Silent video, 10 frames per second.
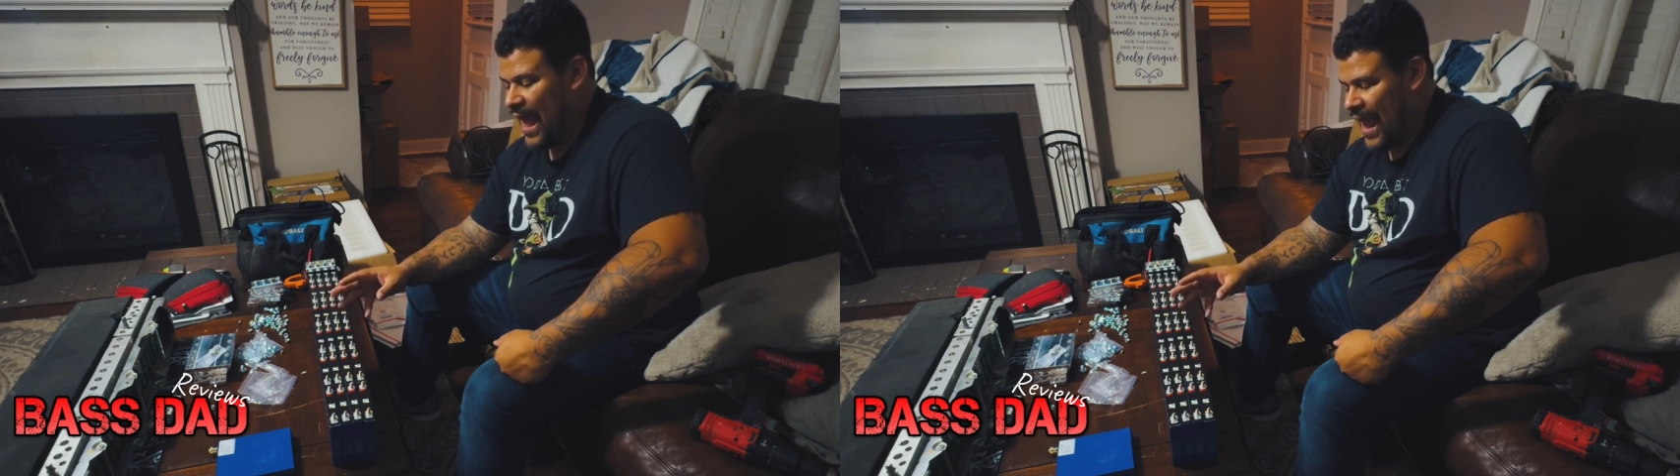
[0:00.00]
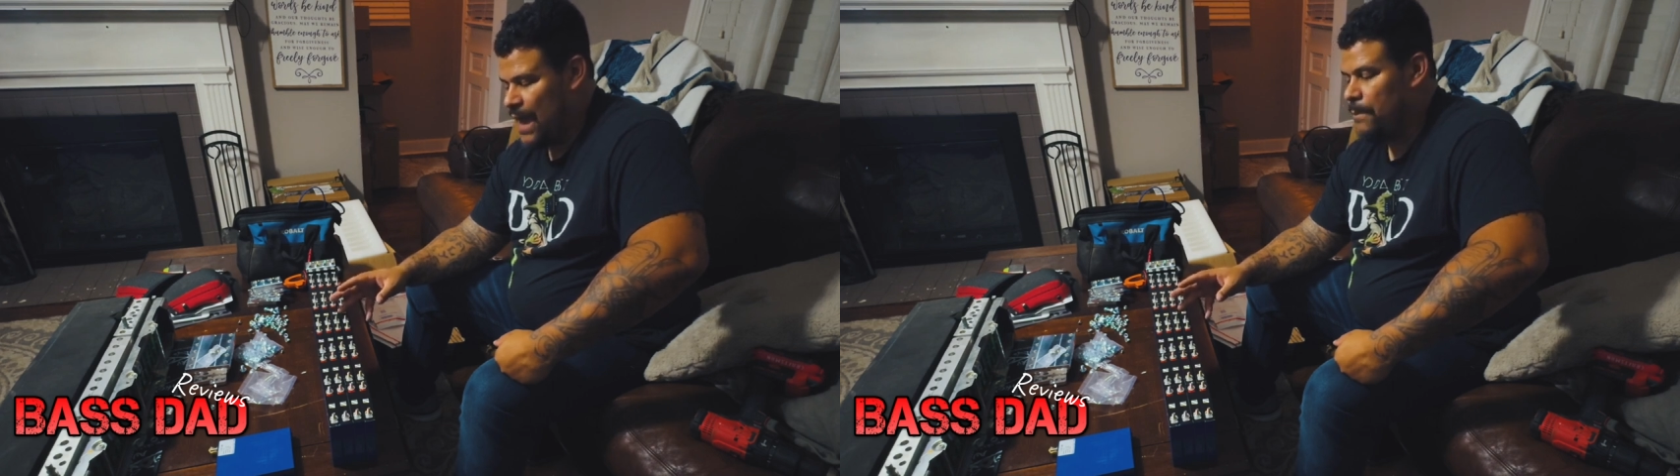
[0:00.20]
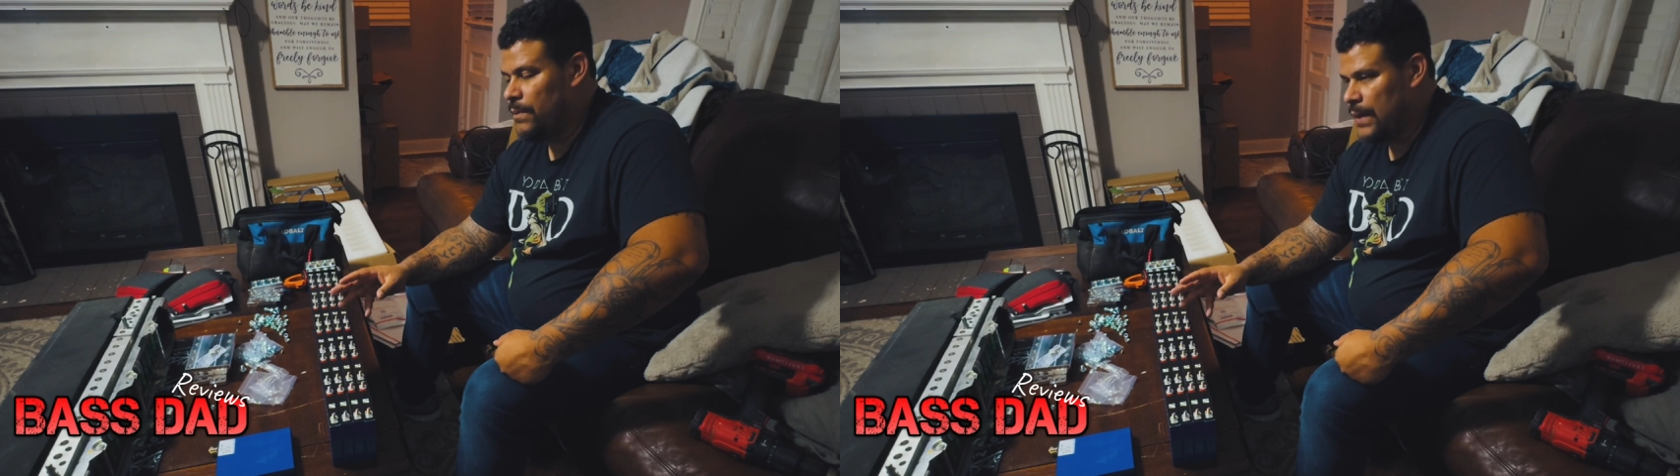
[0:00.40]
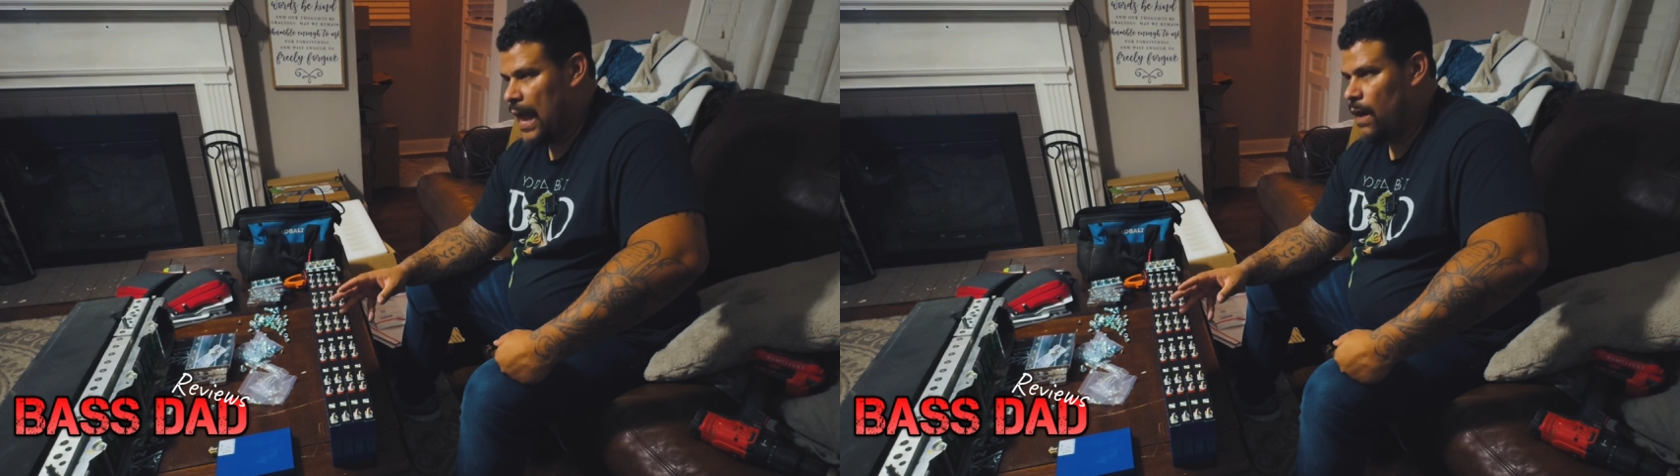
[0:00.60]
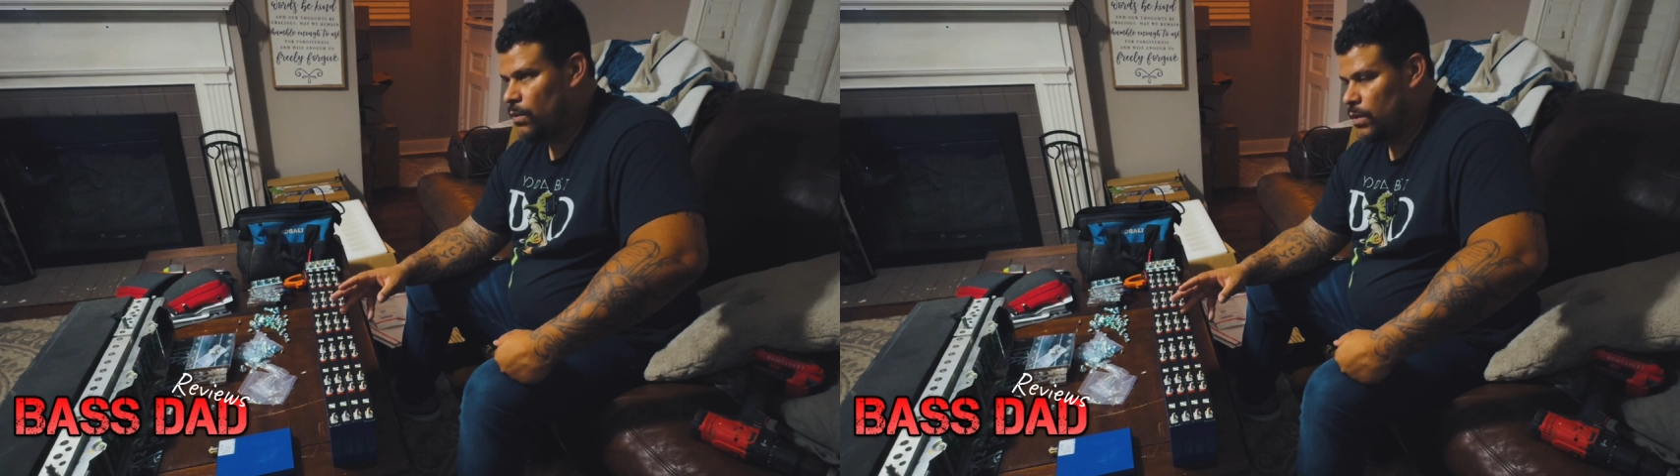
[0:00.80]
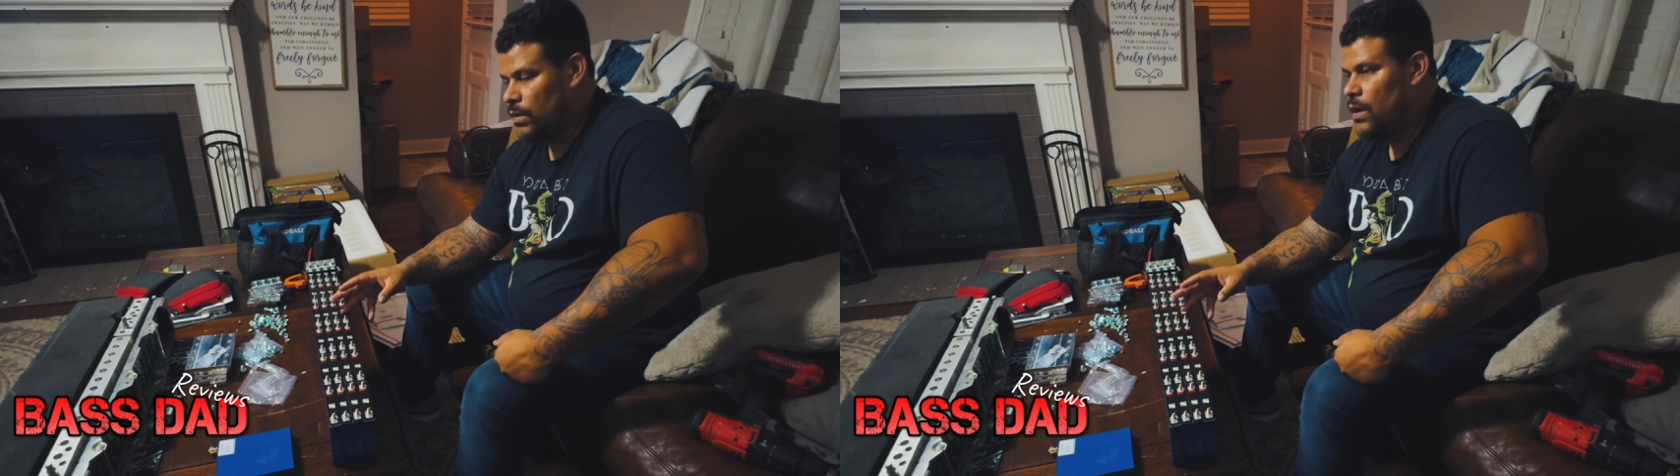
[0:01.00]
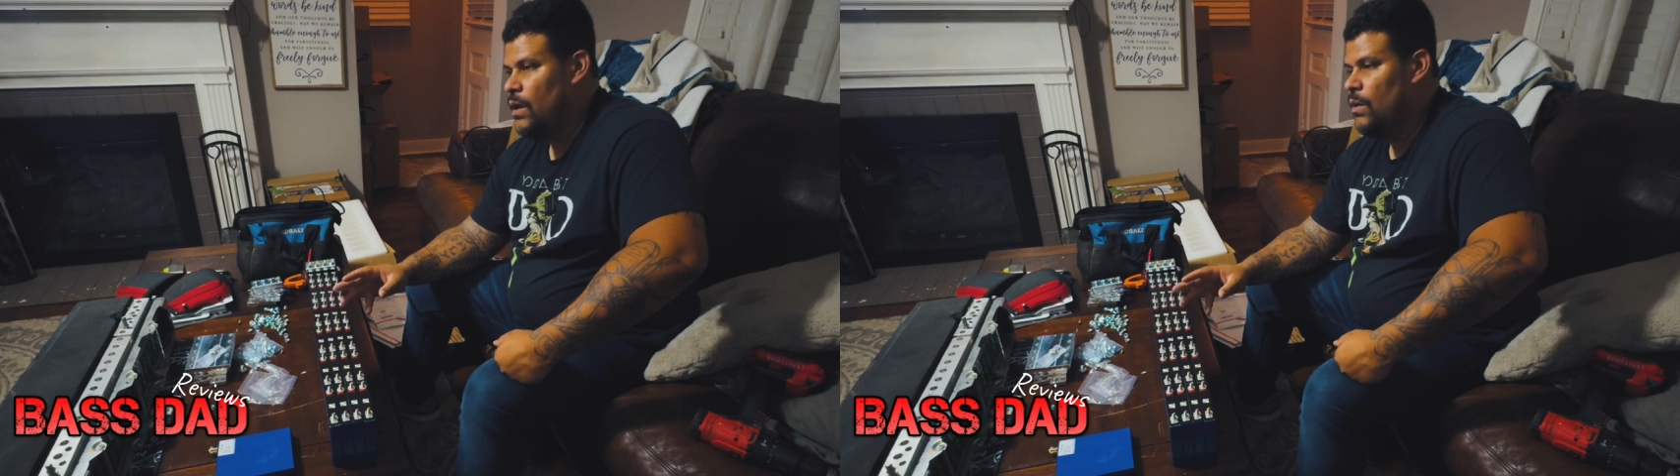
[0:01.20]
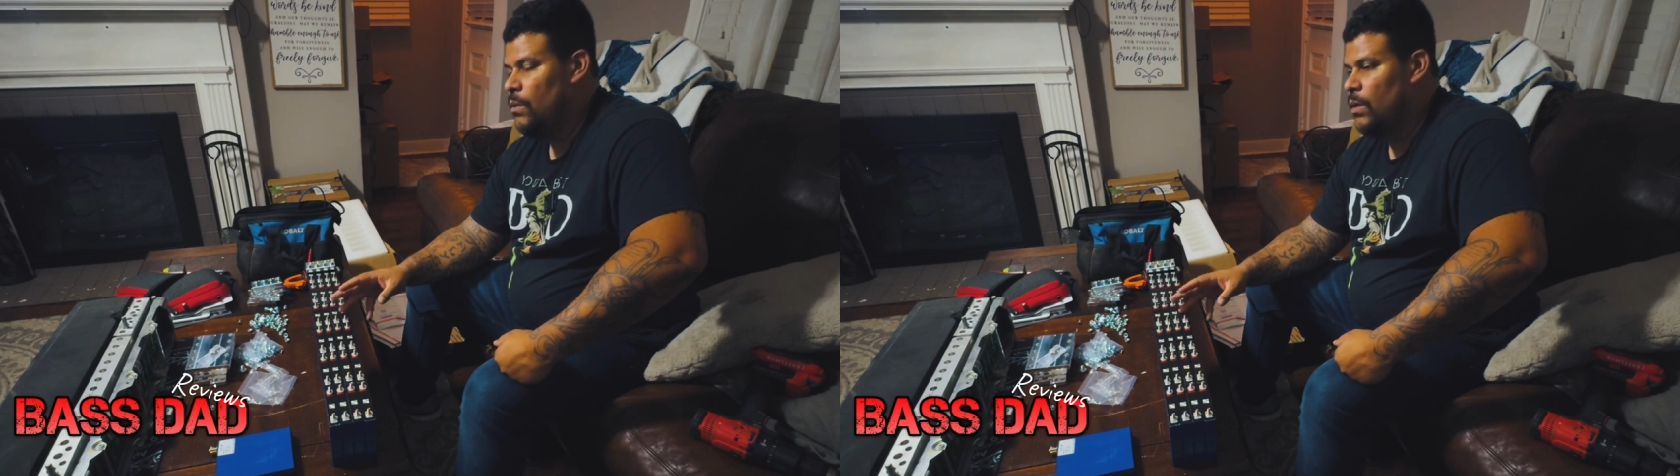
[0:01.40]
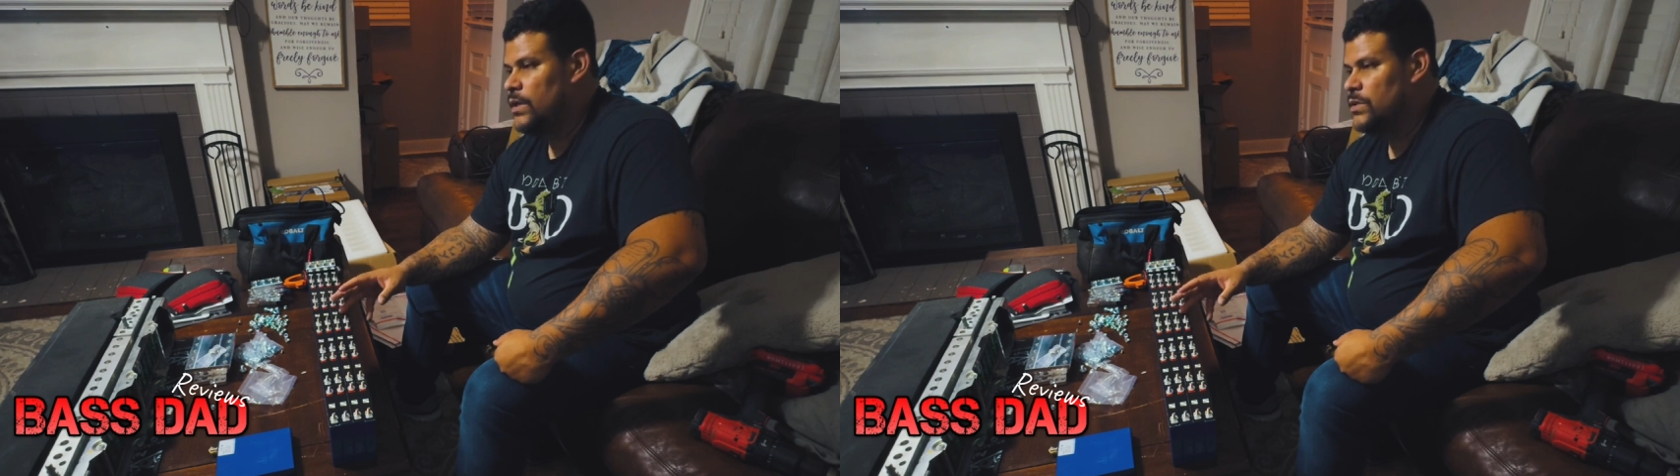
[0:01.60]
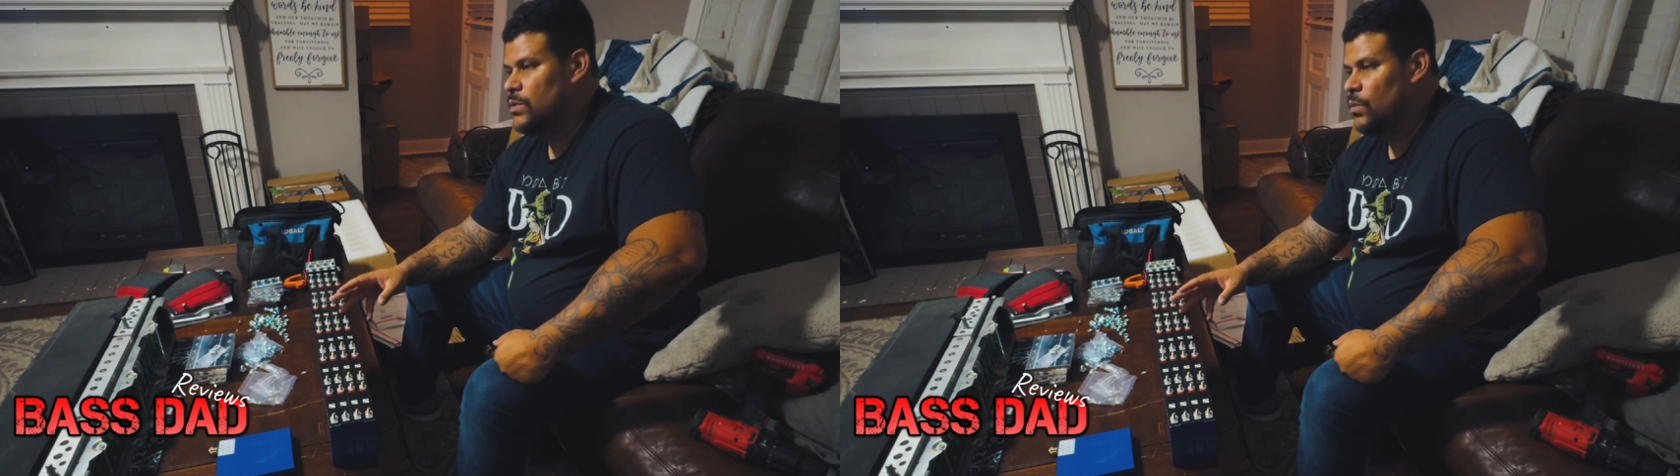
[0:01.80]
amp hour
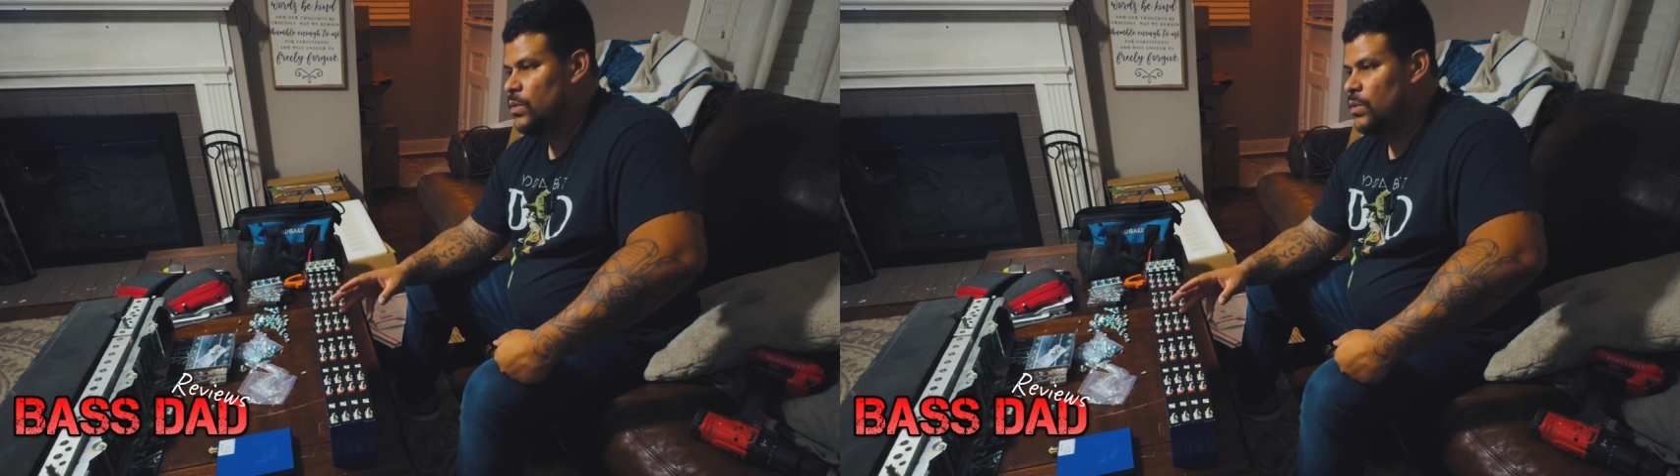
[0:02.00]
ones